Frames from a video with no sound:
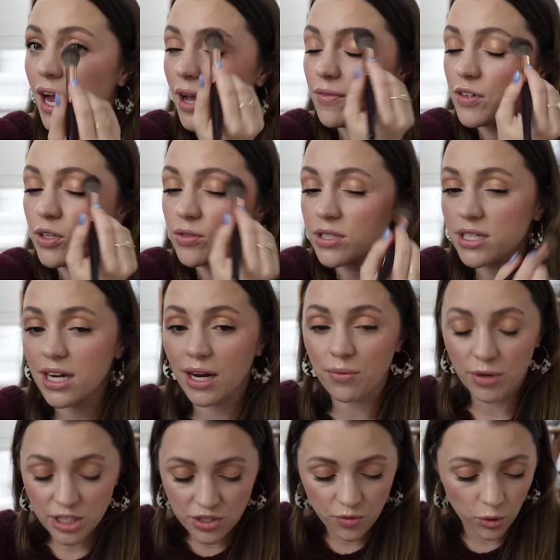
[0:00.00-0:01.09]
I've used it, I
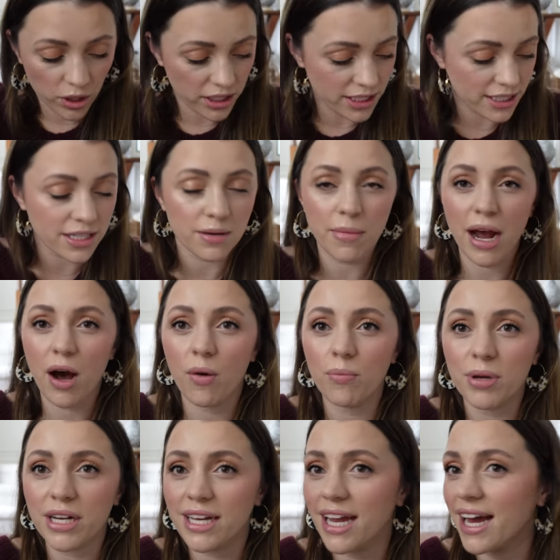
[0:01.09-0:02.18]
reach for it a decent amount,
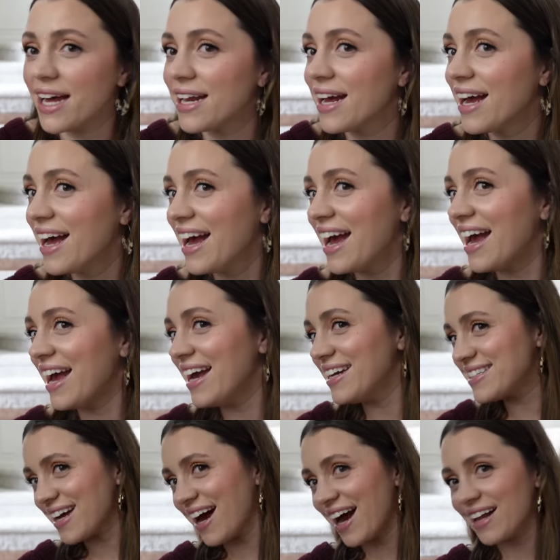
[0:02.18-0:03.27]
but again,
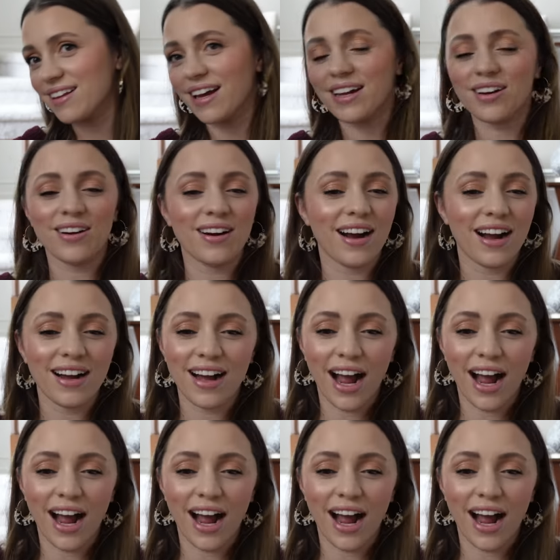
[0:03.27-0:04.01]
it's a highlighter.